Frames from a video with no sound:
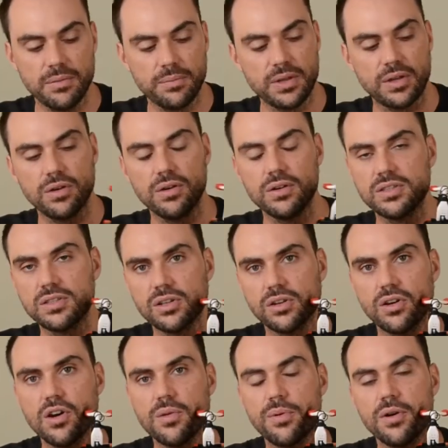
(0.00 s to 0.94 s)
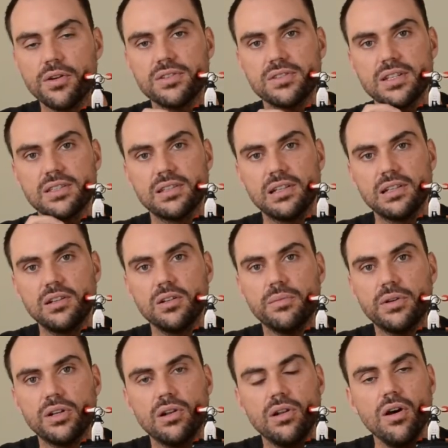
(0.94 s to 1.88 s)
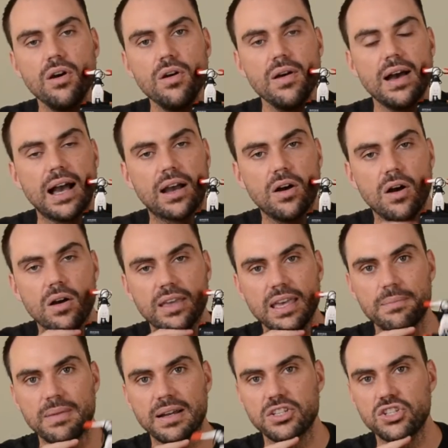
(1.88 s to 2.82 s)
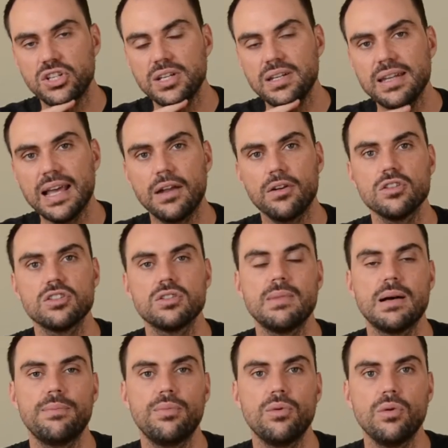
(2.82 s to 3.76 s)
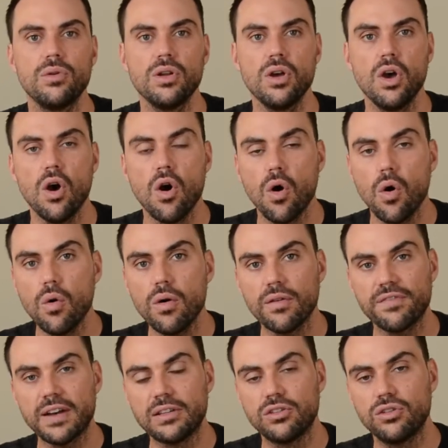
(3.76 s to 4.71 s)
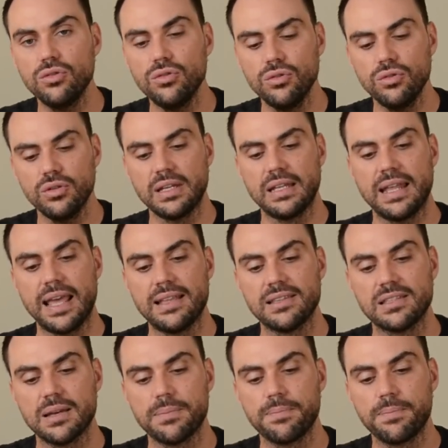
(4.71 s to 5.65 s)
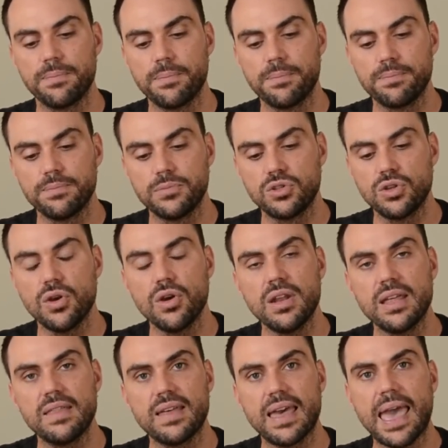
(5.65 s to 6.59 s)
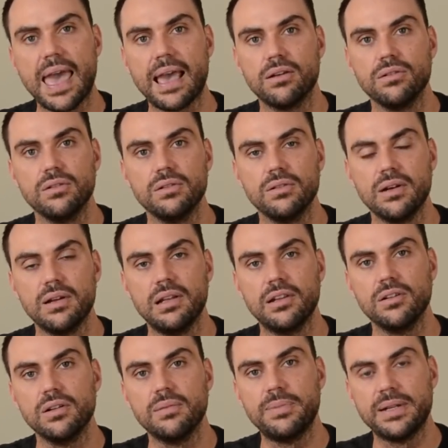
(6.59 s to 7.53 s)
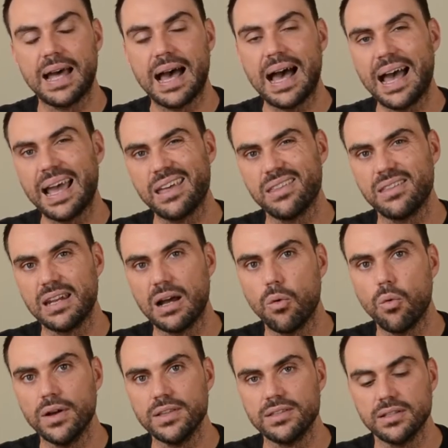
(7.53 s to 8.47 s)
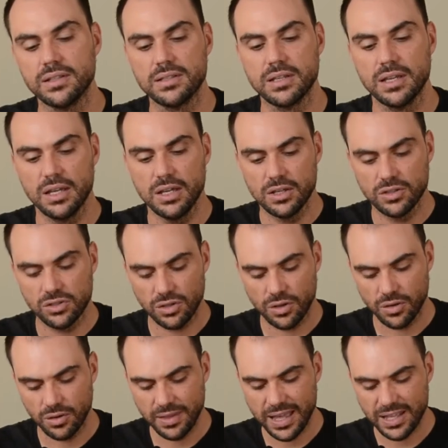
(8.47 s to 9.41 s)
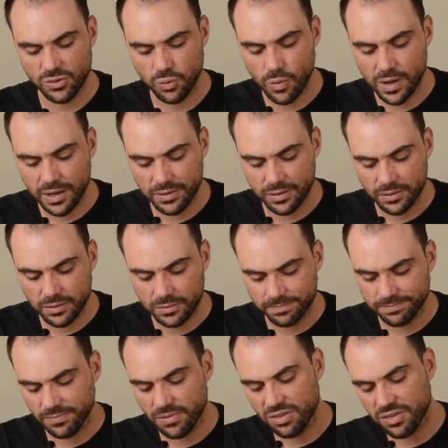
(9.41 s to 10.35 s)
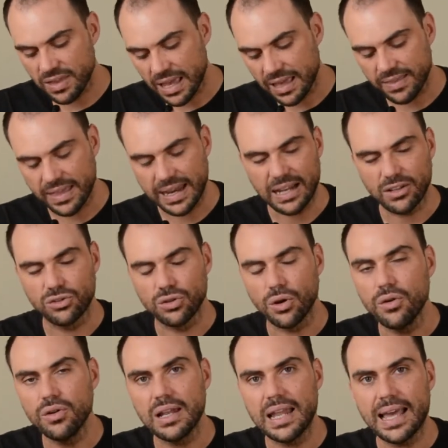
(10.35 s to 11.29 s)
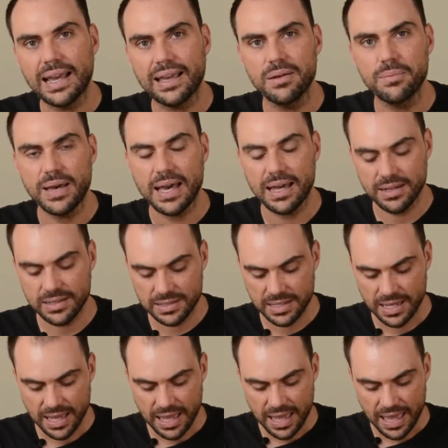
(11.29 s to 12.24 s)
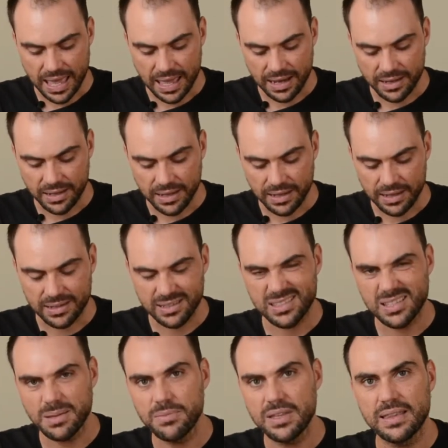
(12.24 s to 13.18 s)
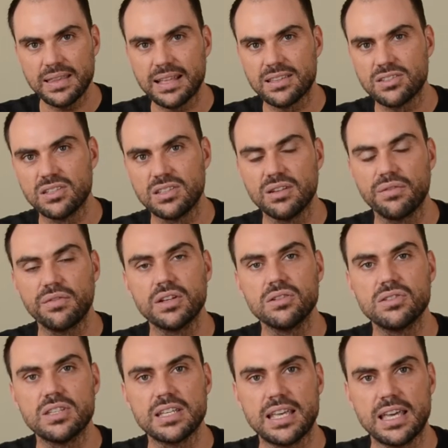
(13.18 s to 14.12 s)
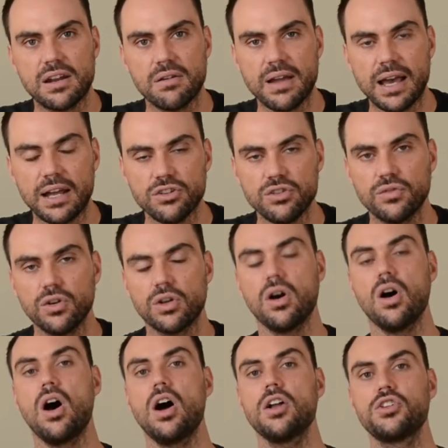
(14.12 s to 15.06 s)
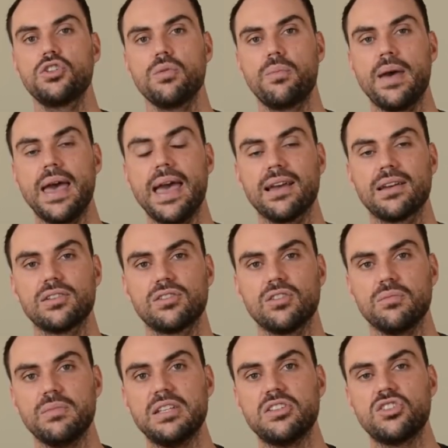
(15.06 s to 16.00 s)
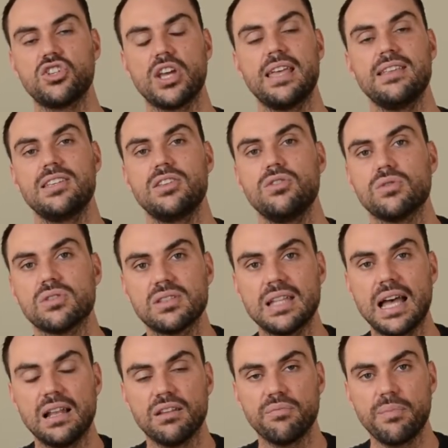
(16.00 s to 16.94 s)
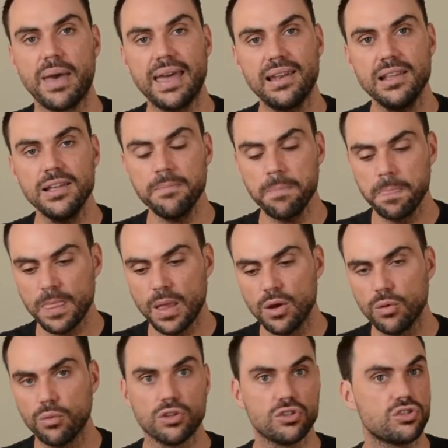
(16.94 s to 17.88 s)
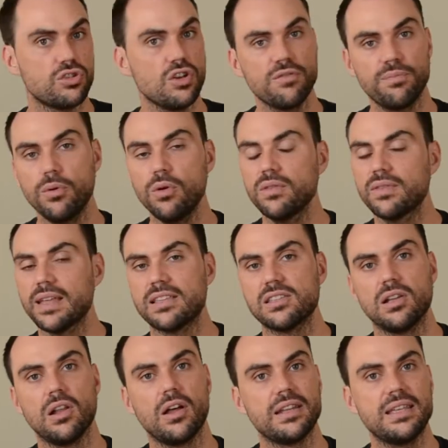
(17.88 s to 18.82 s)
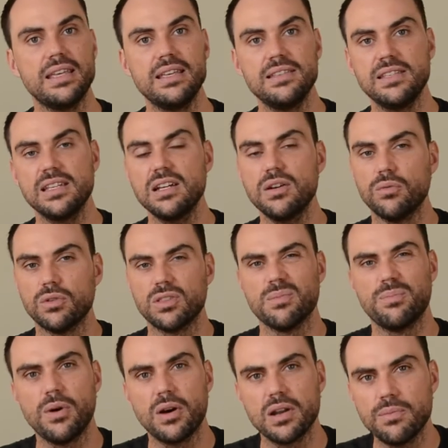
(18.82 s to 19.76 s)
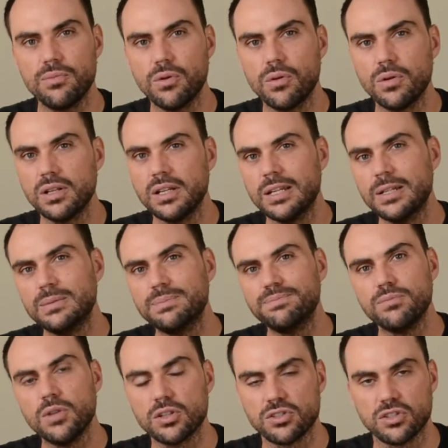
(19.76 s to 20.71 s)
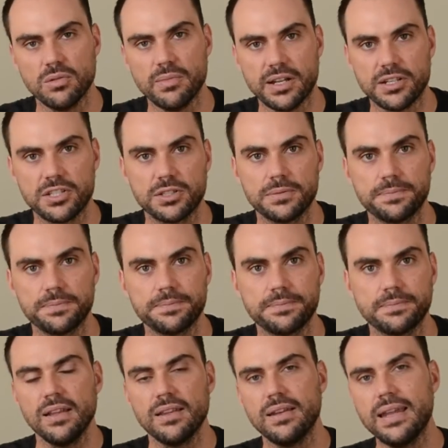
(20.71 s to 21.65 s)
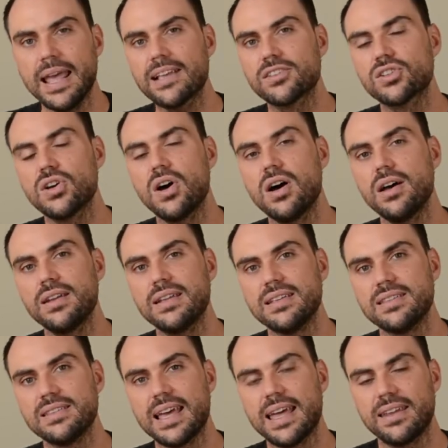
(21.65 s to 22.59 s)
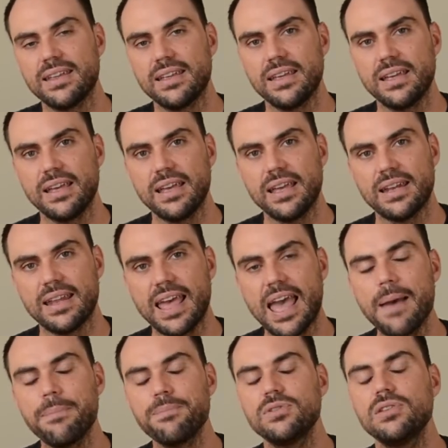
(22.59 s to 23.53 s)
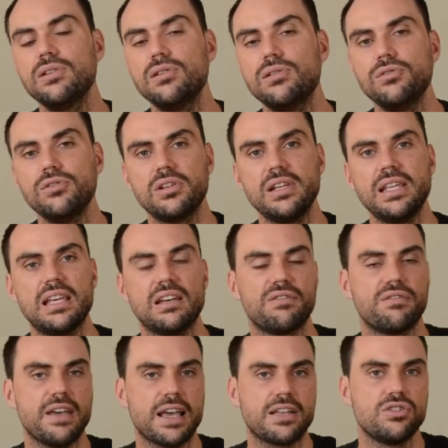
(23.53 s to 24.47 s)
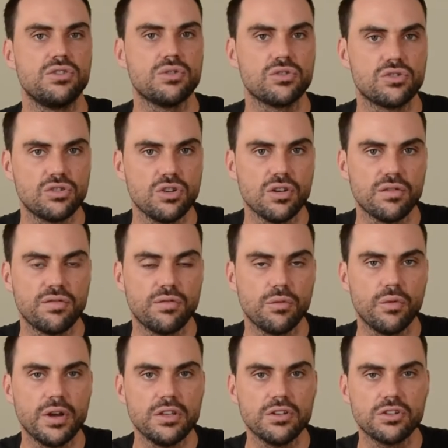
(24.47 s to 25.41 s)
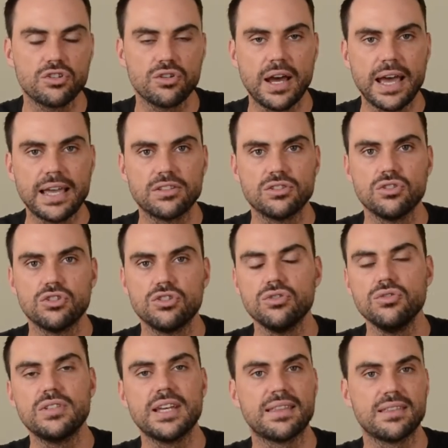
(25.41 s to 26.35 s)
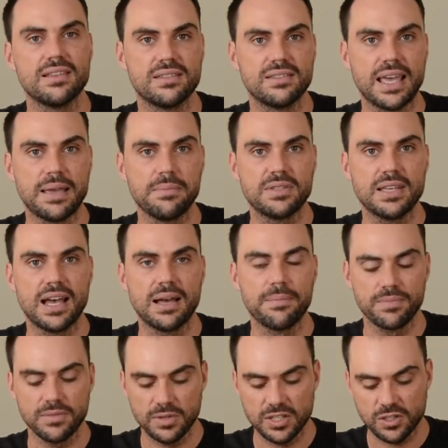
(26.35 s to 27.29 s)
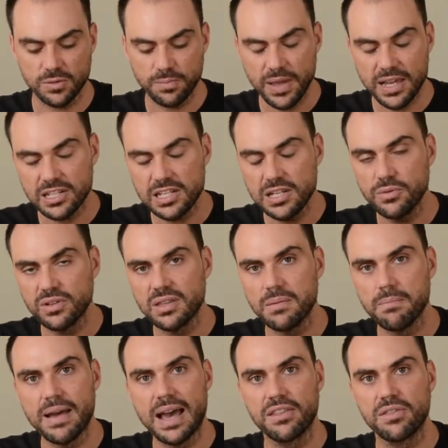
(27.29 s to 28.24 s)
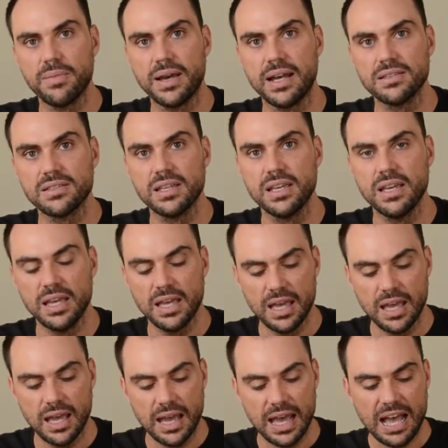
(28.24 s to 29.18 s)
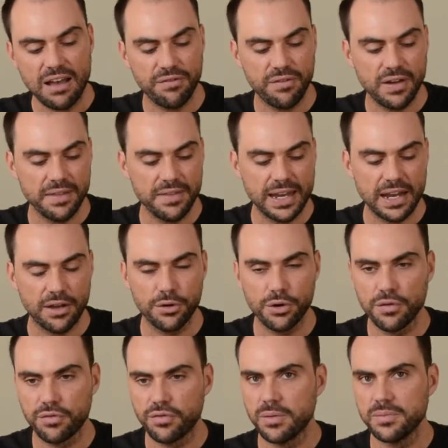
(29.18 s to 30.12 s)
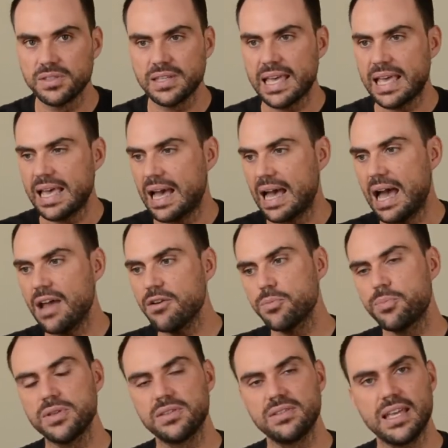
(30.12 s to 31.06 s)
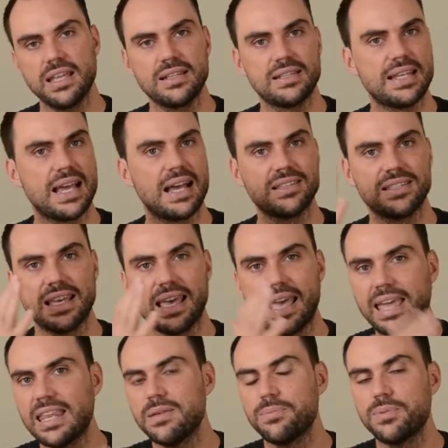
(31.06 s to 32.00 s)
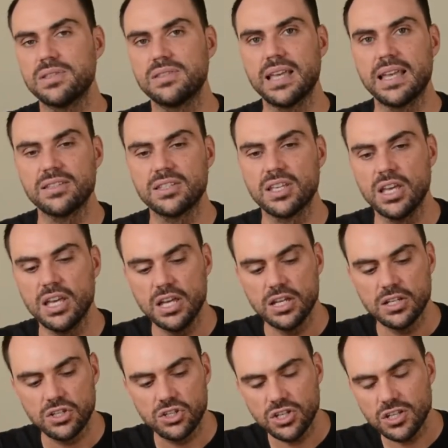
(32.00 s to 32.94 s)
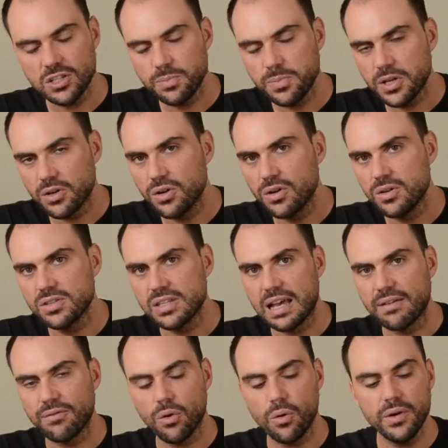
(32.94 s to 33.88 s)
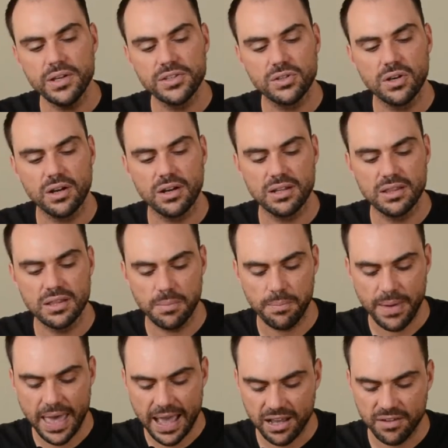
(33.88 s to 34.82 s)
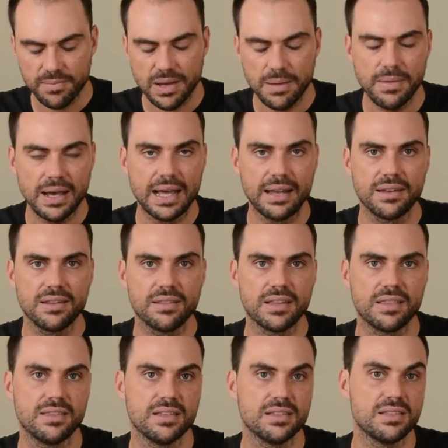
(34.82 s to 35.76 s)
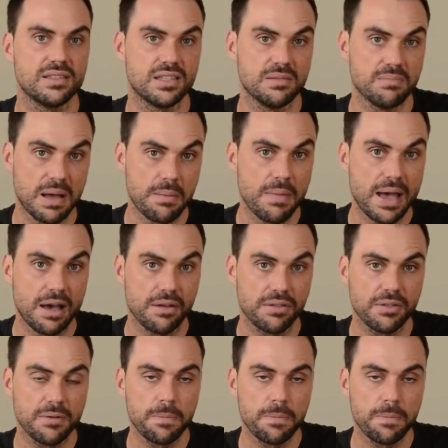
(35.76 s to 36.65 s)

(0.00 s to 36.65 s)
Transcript: because the GoPro sits a little bit low, I can't get my chin down onto my board, or if I do, it ends up turning the angle a little bit higher than I want it. So that's one thing that I don't like about it, and something that's difficult to get around. You've got to arch your back, so it means changing your style of paddling. With a surfboard, that's a lot easier. With the bodyboard, not so much. The next con is that it absolutely affects your surf when you're trying to shoot at the same time, especially with the mouth mount. I find that I go from, say, 100% down to 80% just because I've always got it in the back of my mind that this is in my mouth.